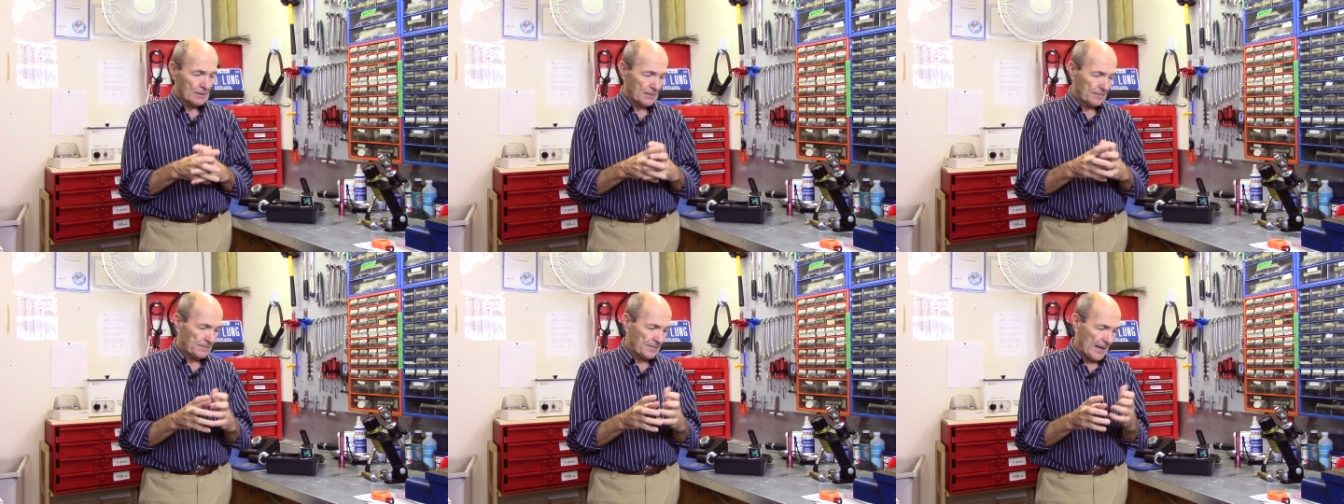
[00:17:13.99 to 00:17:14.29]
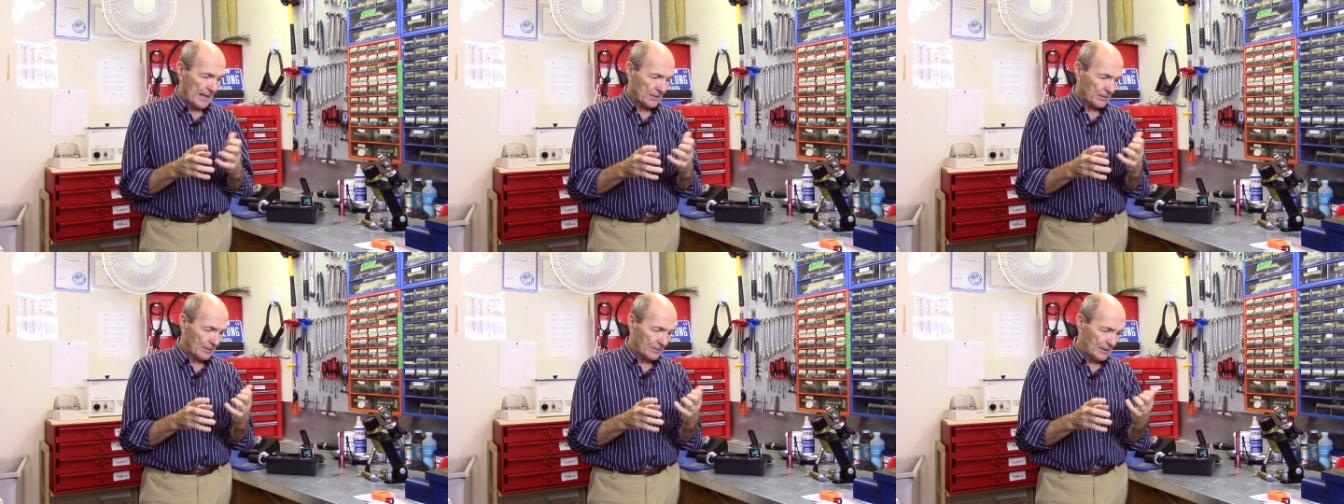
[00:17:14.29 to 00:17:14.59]
the
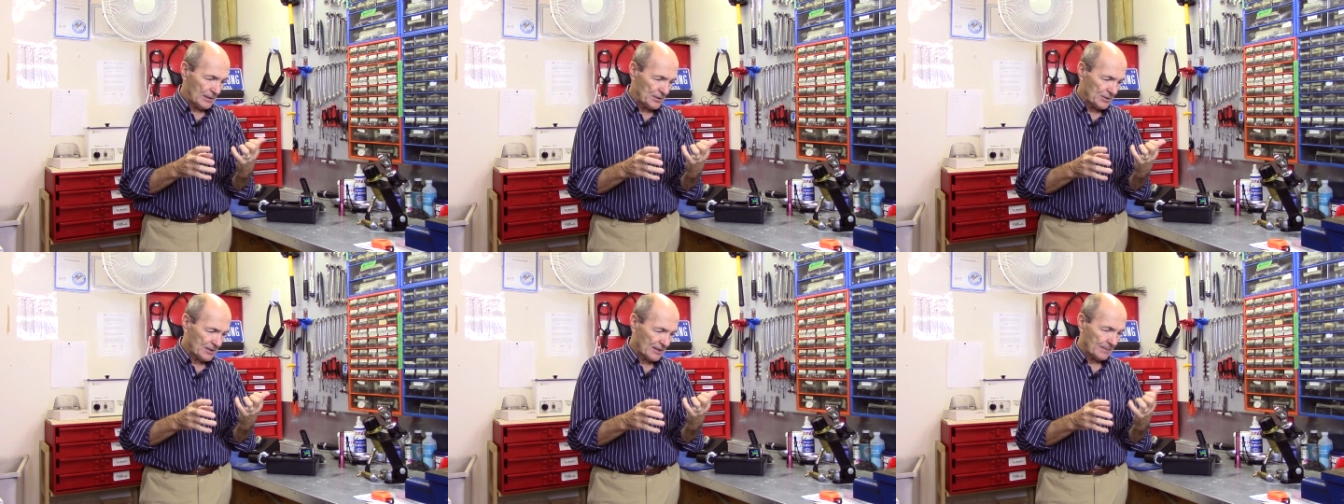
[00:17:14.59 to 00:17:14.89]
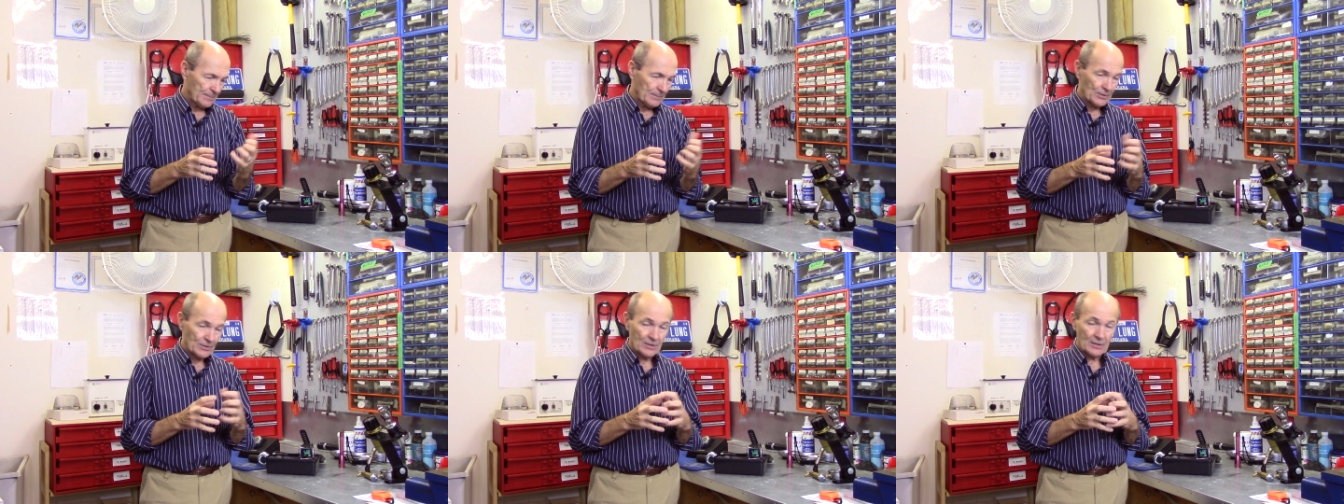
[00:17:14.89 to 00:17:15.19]
fact that these
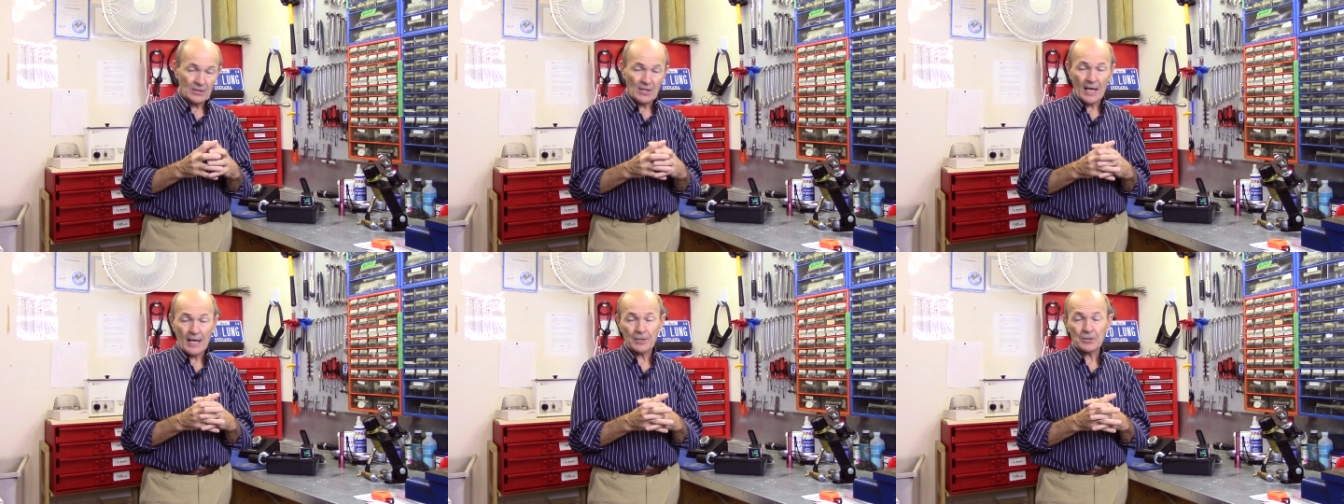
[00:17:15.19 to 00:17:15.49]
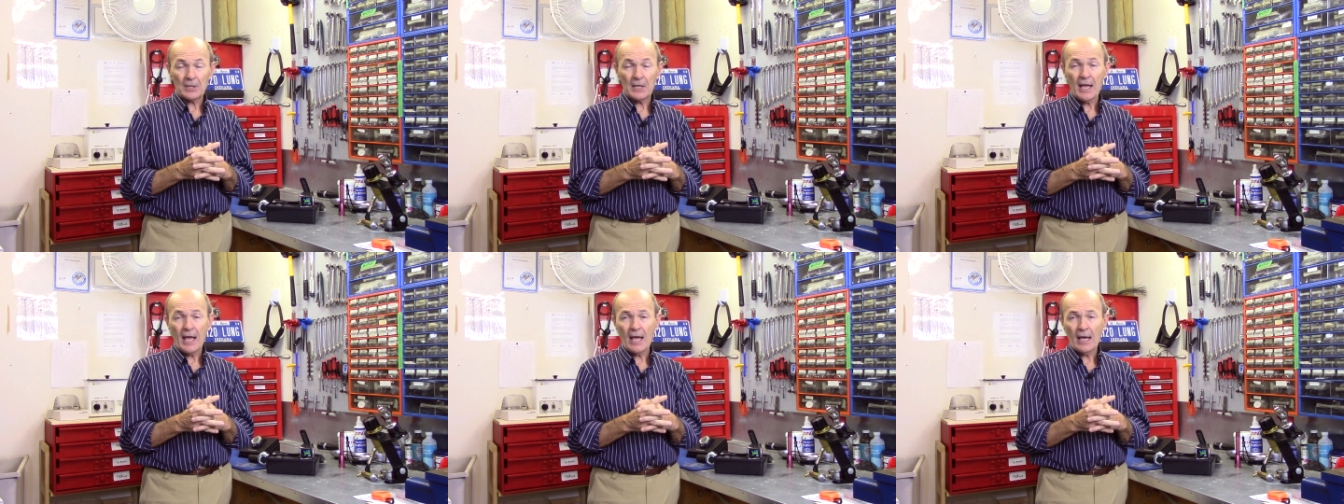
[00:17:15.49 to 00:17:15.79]
compasses
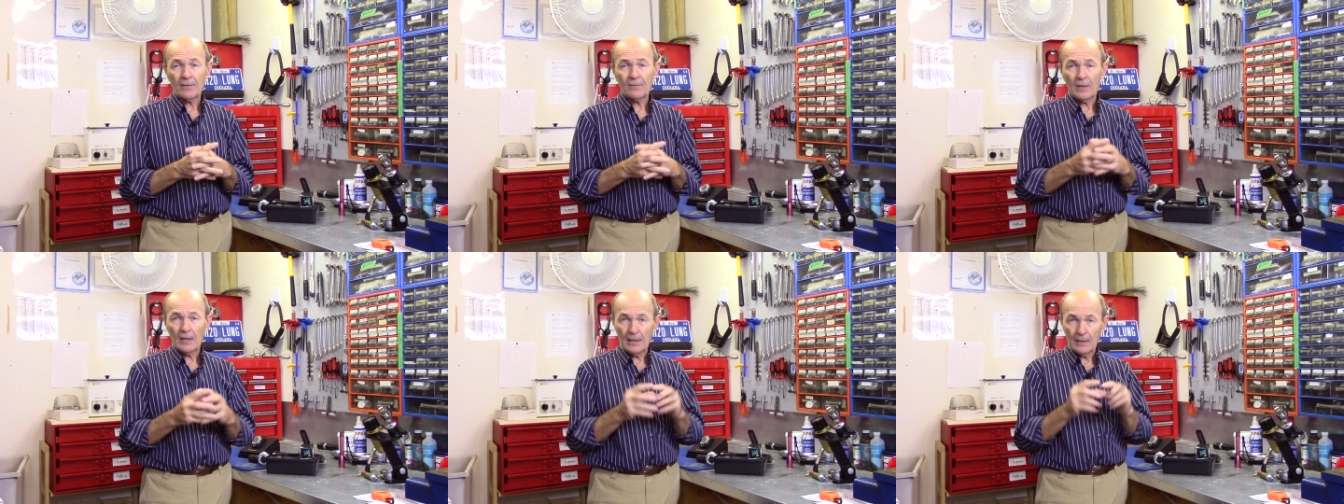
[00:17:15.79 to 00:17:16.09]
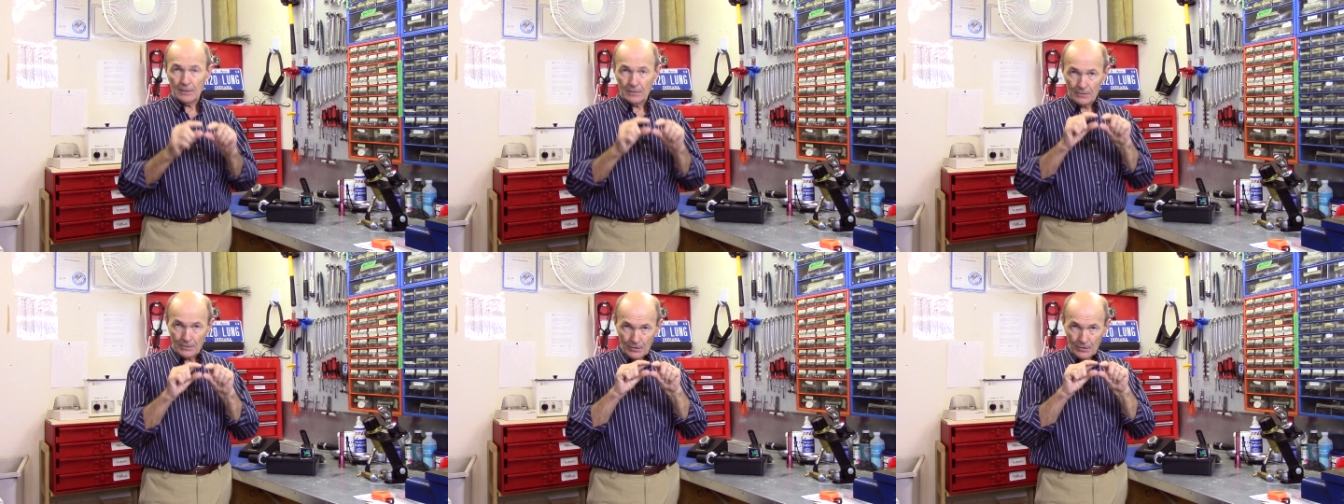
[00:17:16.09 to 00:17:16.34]
actually have a